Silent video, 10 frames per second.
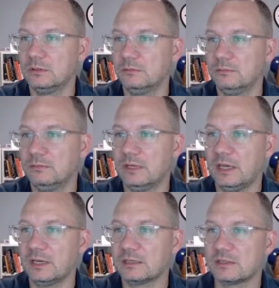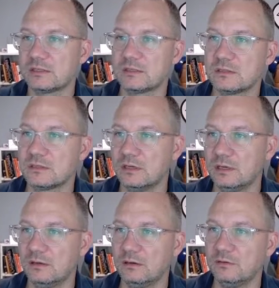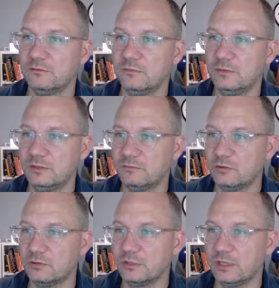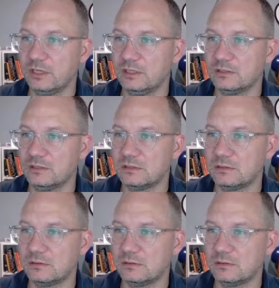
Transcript: max of month of order date